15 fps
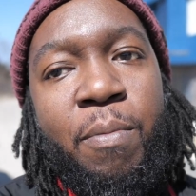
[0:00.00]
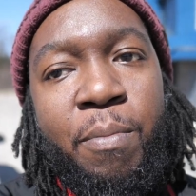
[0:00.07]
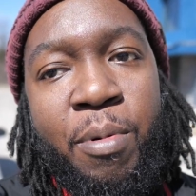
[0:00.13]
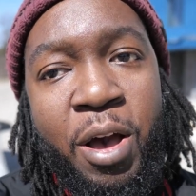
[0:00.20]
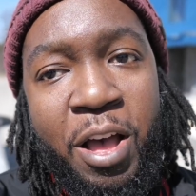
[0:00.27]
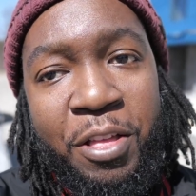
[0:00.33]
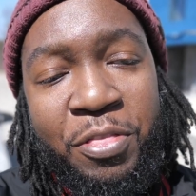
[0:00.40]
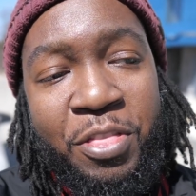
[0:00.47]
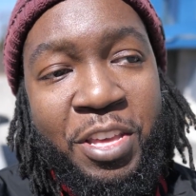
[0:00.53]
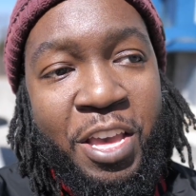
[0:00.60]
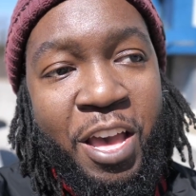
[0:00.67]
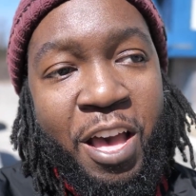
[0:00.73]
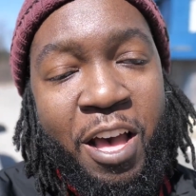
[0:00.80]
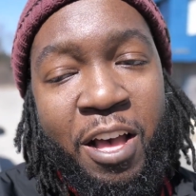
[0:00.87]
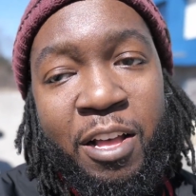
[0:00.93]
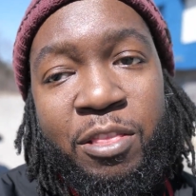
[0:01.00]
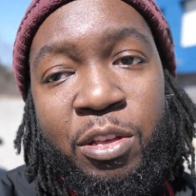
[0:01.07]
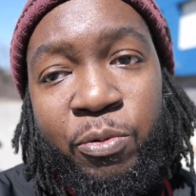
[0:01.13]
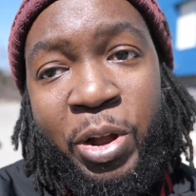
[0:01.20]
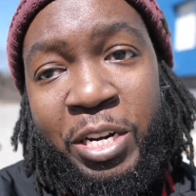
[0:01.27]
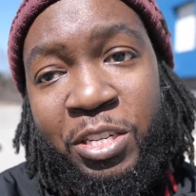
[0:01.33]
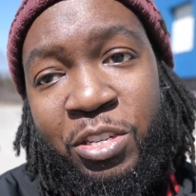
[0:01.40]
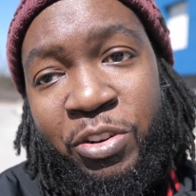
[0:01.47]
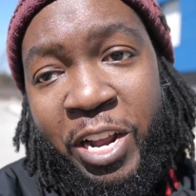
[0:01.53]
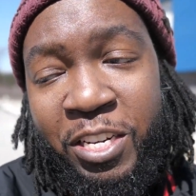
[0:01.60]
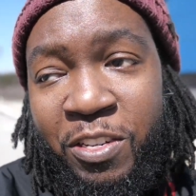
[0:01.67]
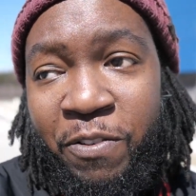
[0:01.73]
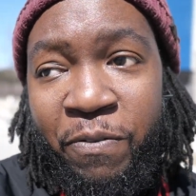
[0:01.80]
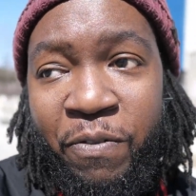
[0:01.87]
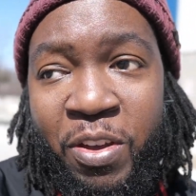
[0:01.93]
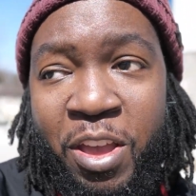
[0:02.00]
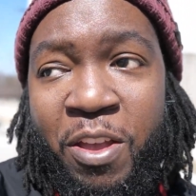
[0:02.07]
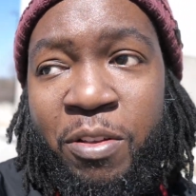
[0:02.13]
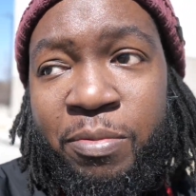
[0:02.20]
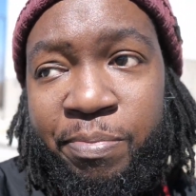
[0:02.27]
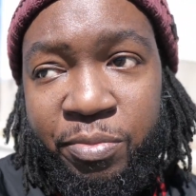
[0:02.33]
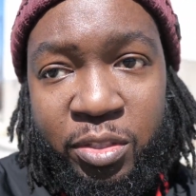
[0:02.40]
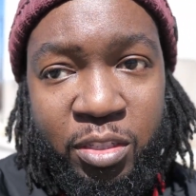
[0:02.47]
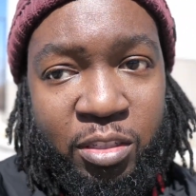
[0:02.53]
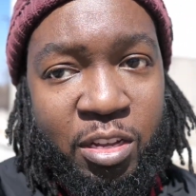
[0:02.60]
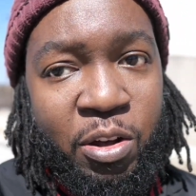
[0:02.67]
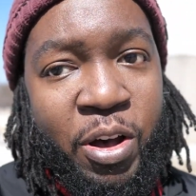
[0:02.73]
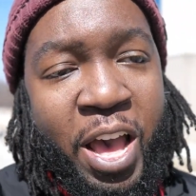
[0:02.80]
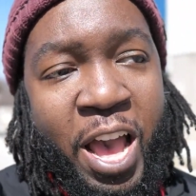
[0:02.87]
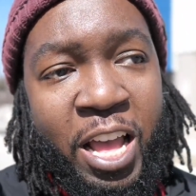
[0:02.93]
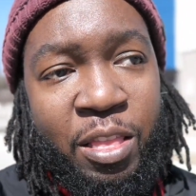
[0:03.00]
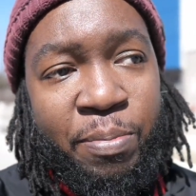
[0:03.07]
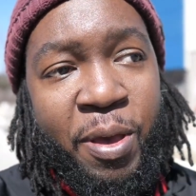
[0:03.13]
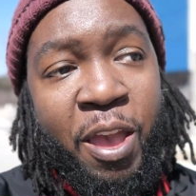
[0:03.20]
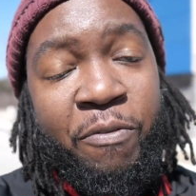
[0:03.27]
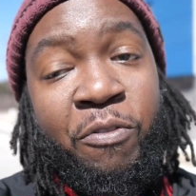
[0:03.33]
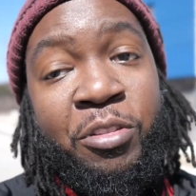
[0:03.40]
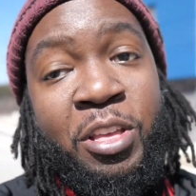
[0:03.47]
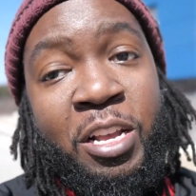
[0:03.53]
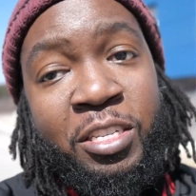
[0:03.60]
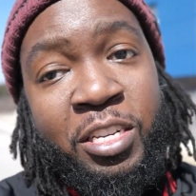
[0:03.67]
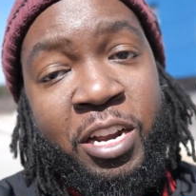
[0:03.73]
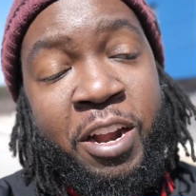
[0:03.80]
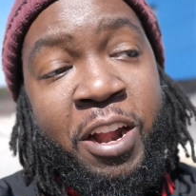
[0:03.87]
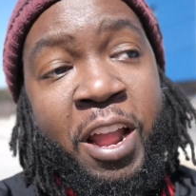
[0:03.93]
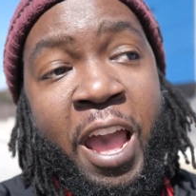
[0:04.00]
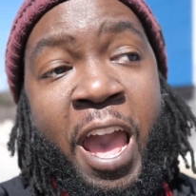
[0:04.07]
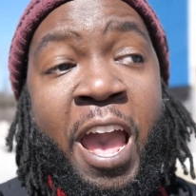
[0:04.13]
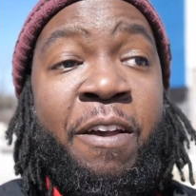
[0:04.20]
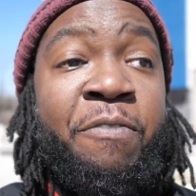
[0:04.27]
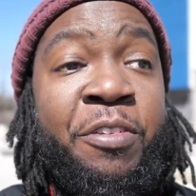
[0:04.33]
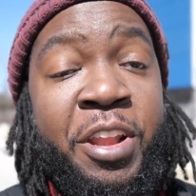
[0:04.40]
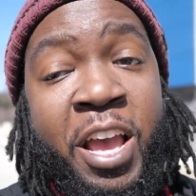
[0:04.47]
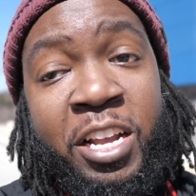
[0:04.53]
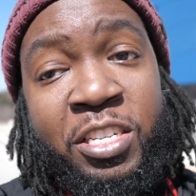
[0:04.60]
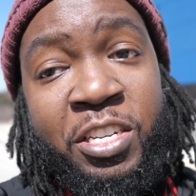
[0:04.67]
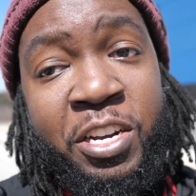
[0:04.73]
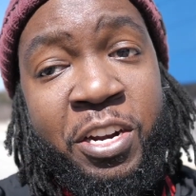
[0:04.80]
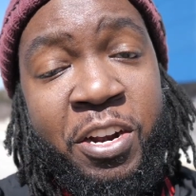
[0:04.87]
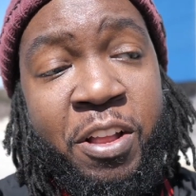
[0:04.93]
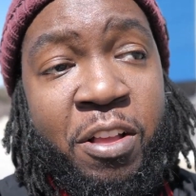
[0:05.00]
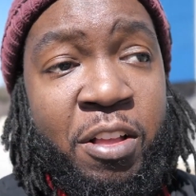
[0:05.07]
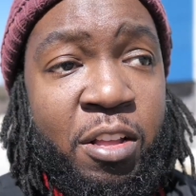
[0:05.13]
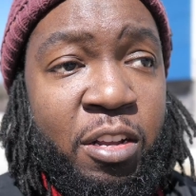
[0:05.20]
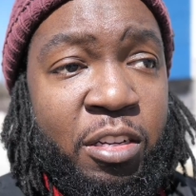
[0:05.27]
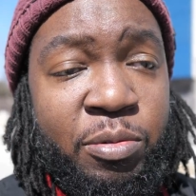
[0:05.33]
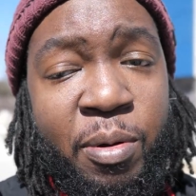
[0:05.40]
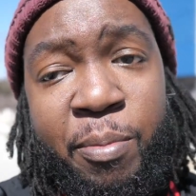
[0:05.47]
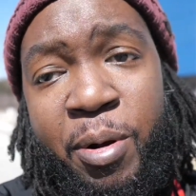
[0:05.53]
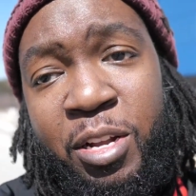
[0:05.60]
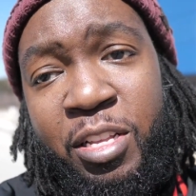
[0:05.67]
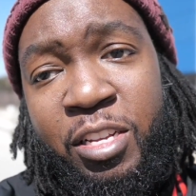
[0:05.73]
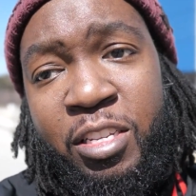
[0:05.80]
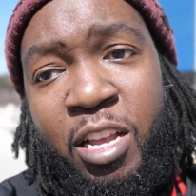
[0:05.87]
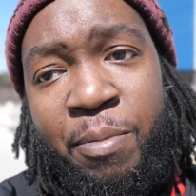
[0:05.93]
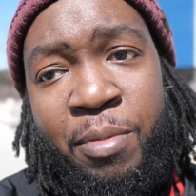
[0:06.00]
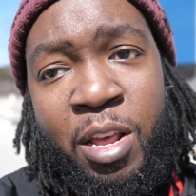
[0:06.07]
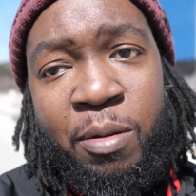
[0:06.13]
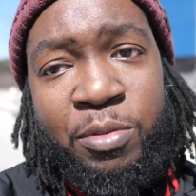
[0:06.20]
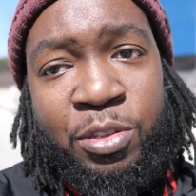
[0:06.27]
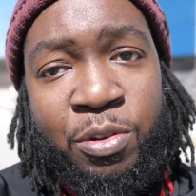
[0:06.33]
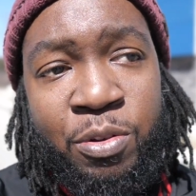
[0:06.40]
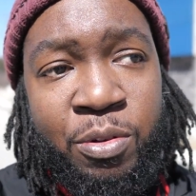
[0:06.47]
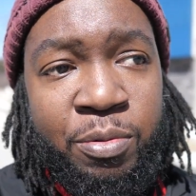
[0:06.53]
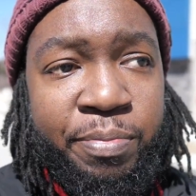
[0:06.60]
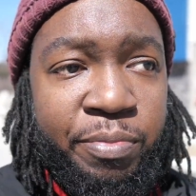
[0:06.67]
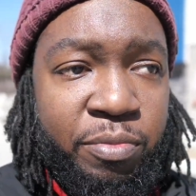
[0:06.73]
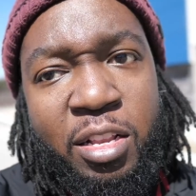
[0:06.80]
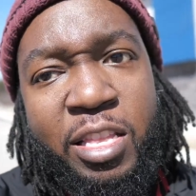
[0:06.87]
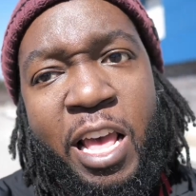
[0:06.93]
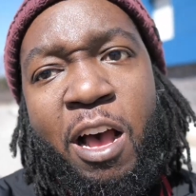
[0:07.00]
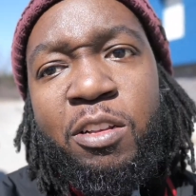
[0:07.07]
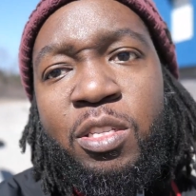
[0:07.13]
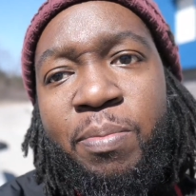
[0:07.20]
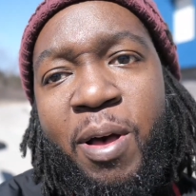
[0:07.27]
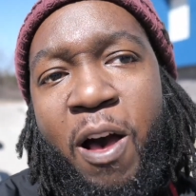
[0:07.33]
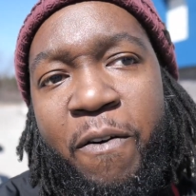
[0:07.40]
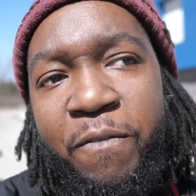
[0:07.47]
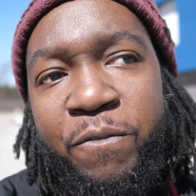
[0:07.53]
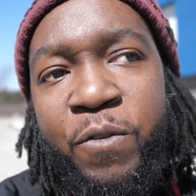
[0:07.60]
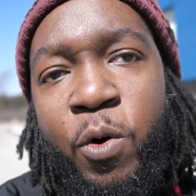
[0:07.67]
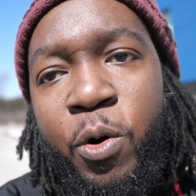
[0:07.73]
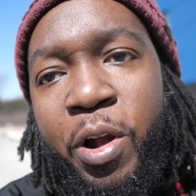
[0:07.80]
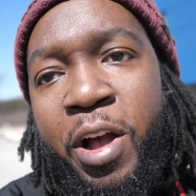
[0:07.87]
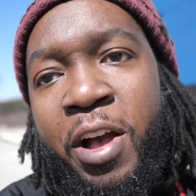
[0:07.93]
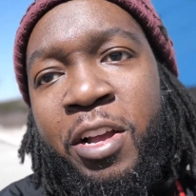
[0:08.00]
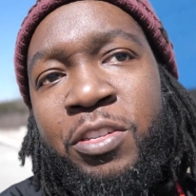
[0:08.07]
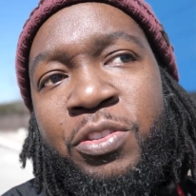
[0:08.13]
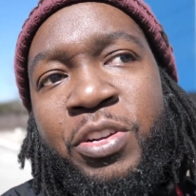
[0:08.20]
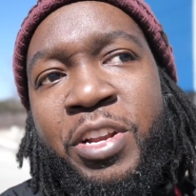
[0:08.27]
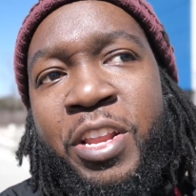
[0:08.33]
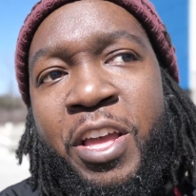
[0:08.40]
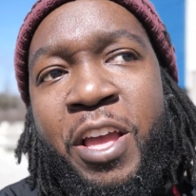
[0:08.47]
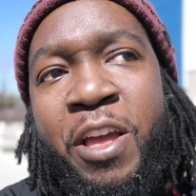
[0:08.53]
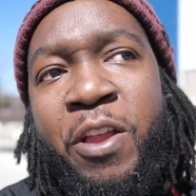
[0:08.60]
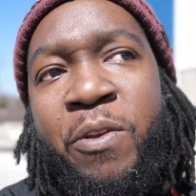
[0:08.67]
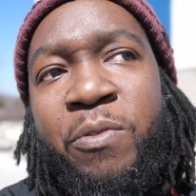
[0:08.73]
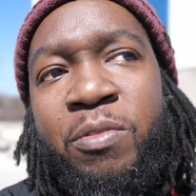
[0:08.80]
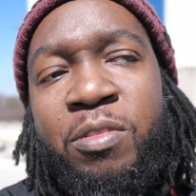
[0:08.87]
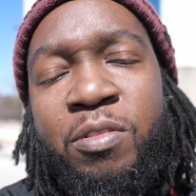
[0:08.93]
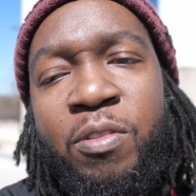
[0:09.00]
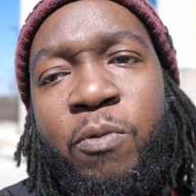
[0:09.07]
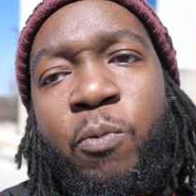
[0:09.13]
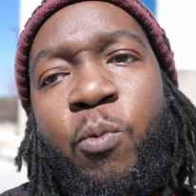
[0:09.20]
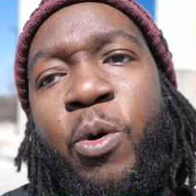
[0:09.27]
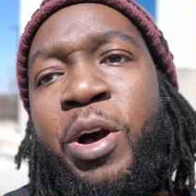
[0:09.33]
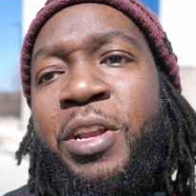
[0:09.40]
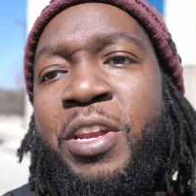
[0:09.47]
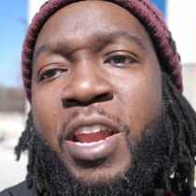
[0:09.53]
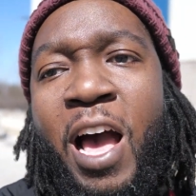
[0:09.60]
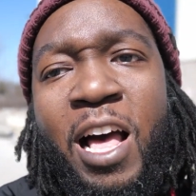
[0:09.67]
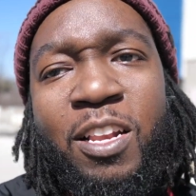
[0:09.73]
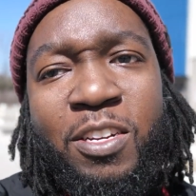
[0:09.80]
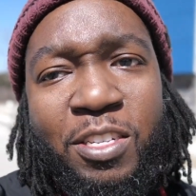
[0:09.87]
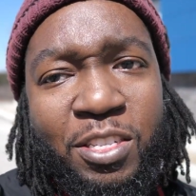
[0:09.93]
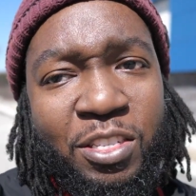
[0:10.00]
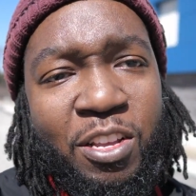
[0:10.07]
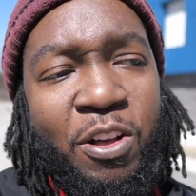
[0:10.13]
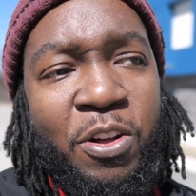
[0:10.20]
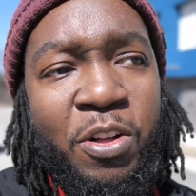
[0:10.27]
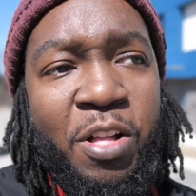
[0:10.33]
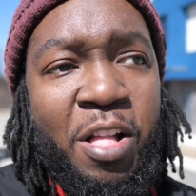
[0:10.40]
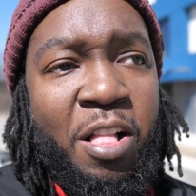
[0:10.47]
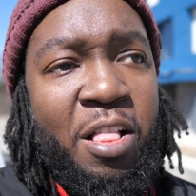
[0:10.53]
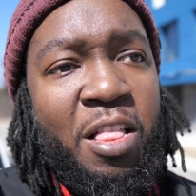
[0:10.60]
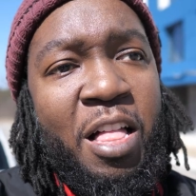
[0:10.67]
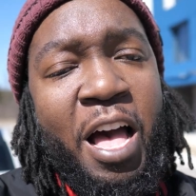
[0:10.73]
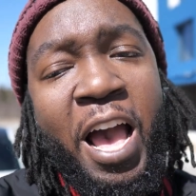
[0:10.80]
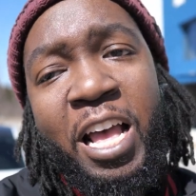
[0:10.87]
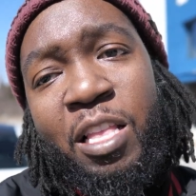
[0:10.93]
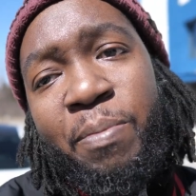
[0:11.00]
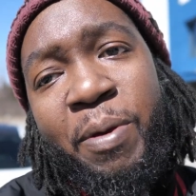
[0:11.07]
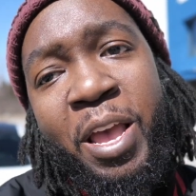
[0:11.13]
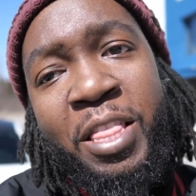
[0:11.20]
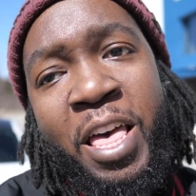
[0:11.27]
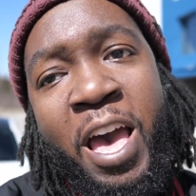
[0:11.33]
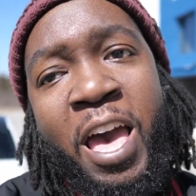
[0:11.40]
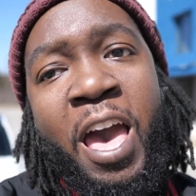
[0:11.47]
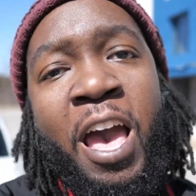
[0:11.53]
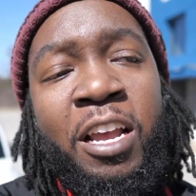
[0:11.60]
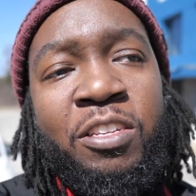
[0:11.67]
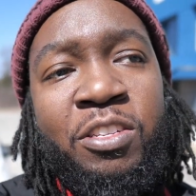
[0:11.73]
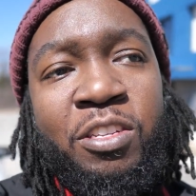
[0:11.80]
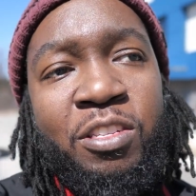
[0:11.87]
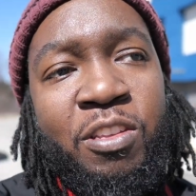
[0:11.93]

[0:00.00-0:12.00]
But the registration fee, so I had to pay for this year and for next year, because my birthday is coming up soon. That was about $401, so I had to pay that extra.